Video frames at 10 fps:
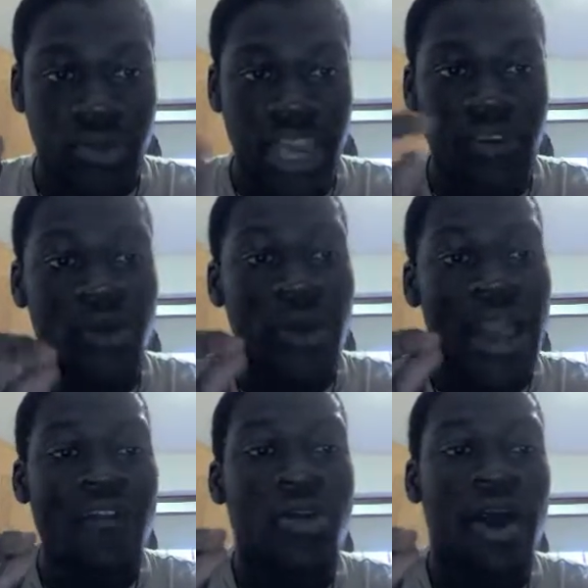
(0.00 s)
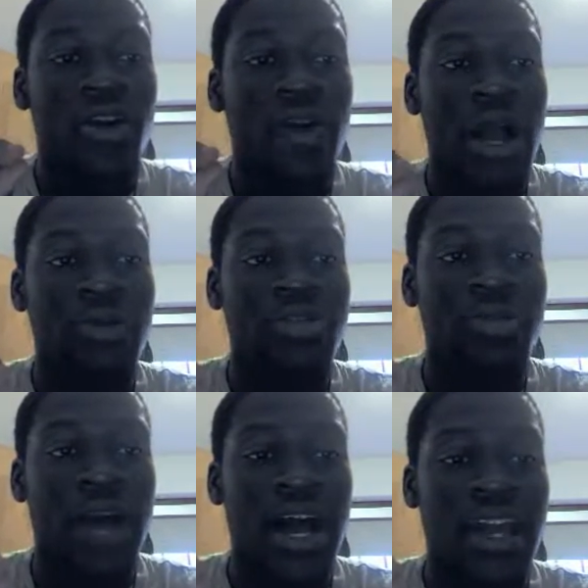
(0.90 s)
If you have a better option
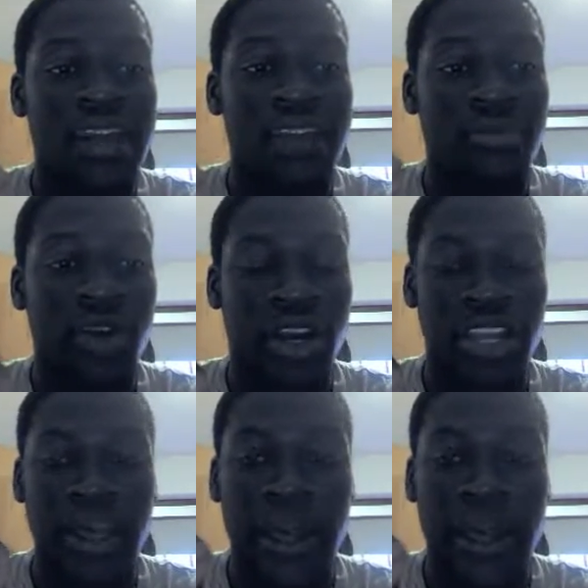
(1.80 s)
behind Brady,